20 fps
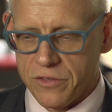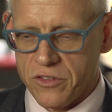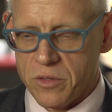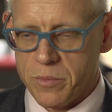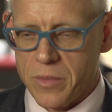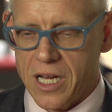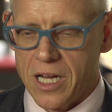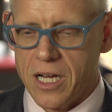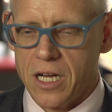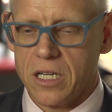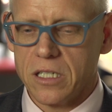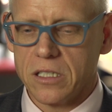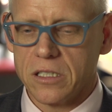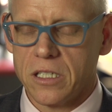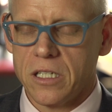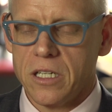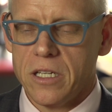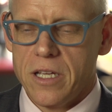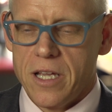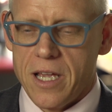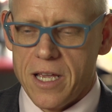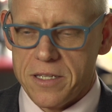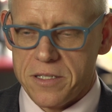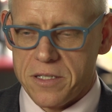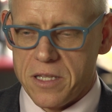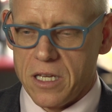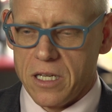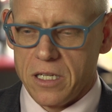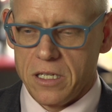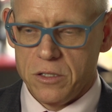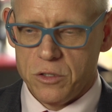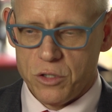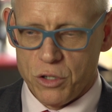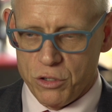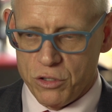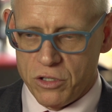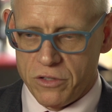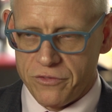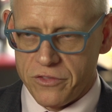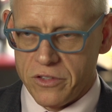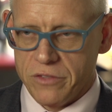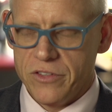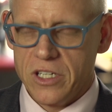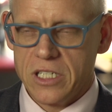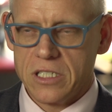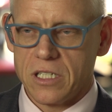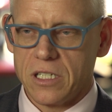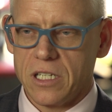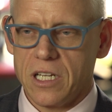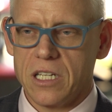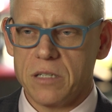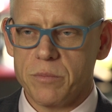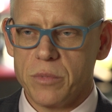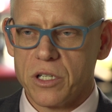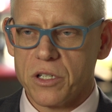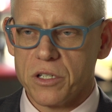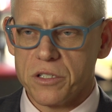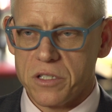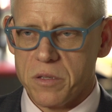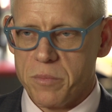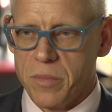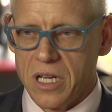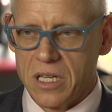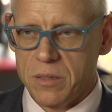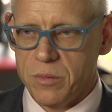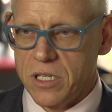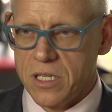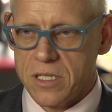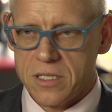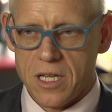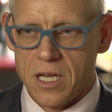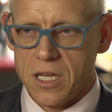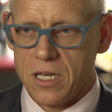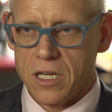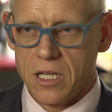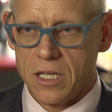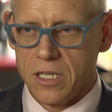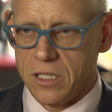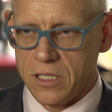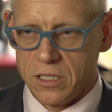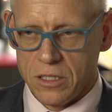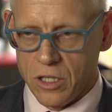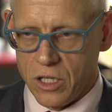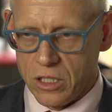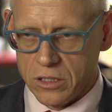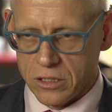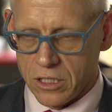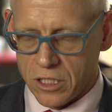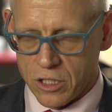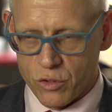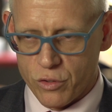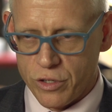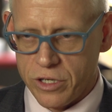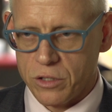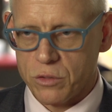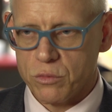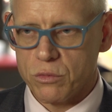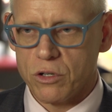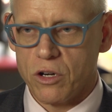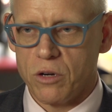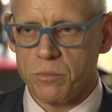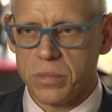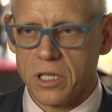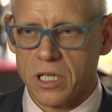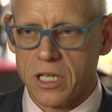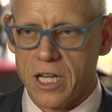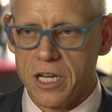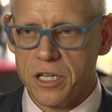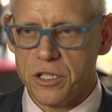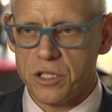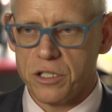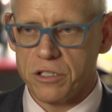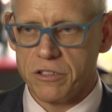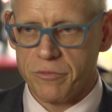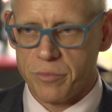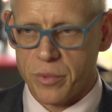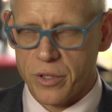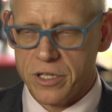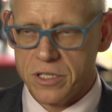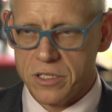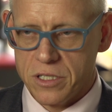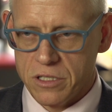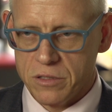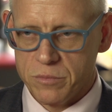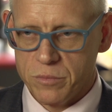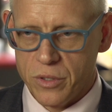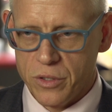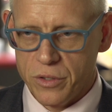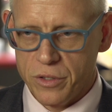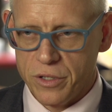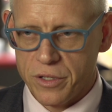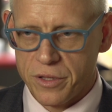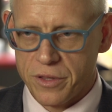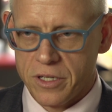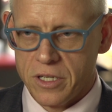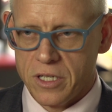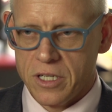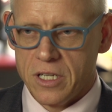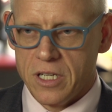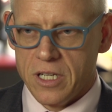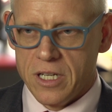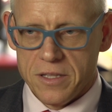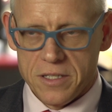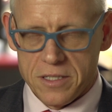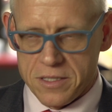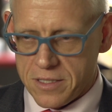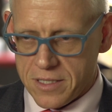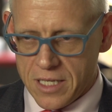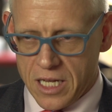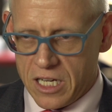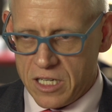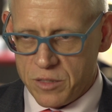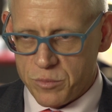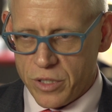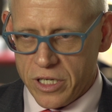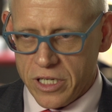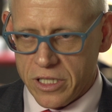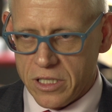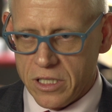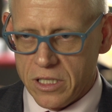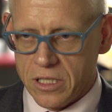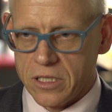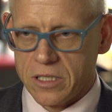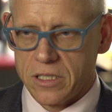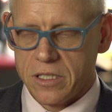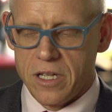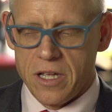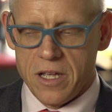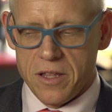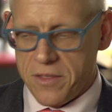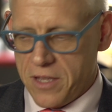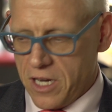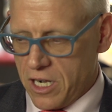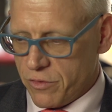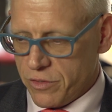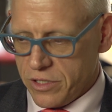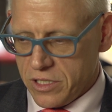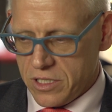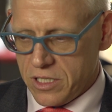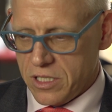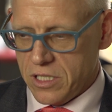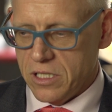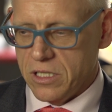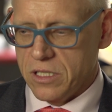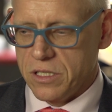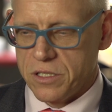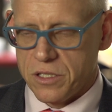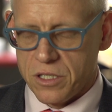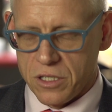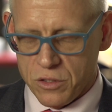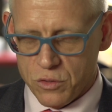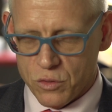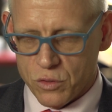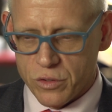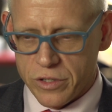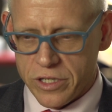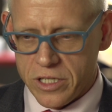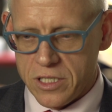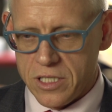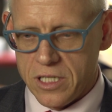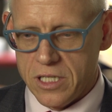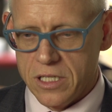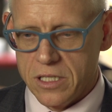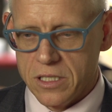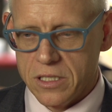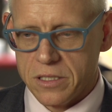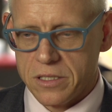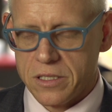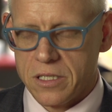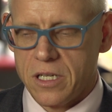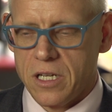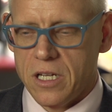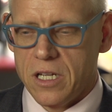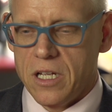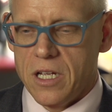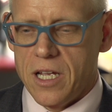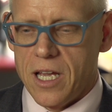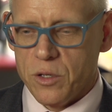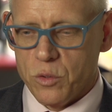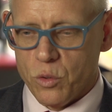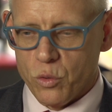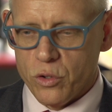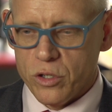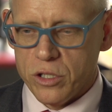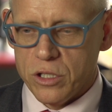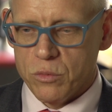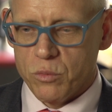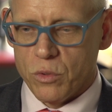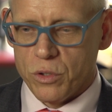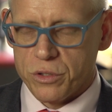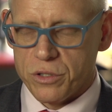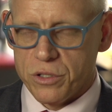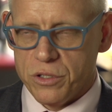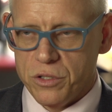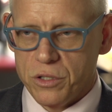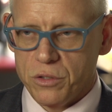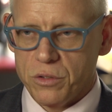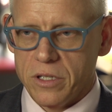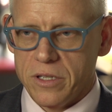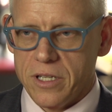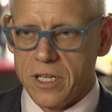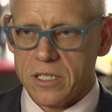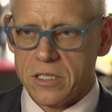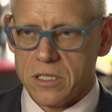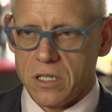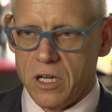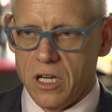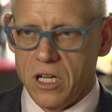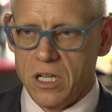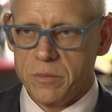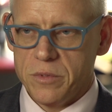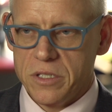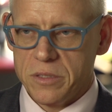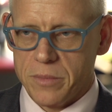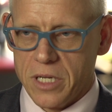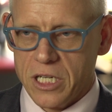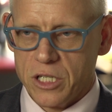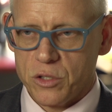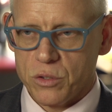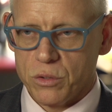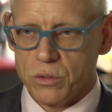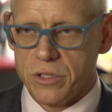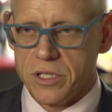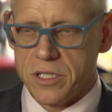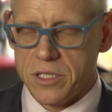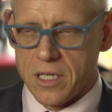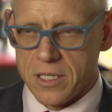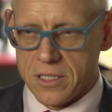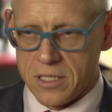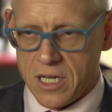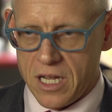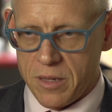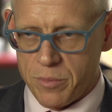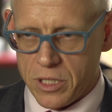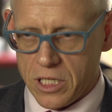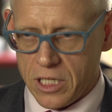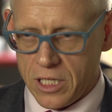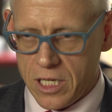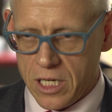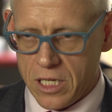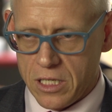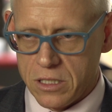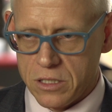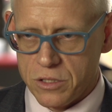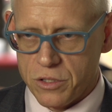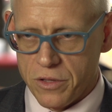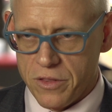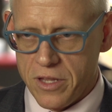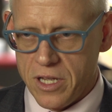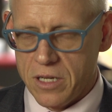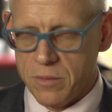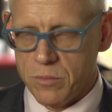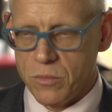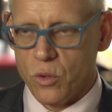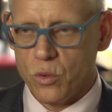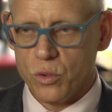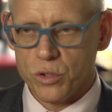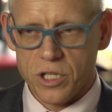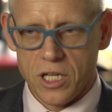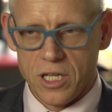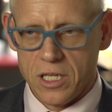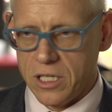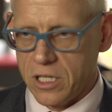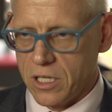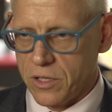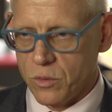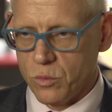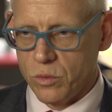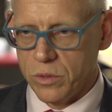of them a hug as they turn off the ventilator because the baby has had a critical complication of preterm birth, this is heartbreaking. They're in tears, you're in tears, and all that you want to do at that time is make sure this doesn't happen again to them or to any other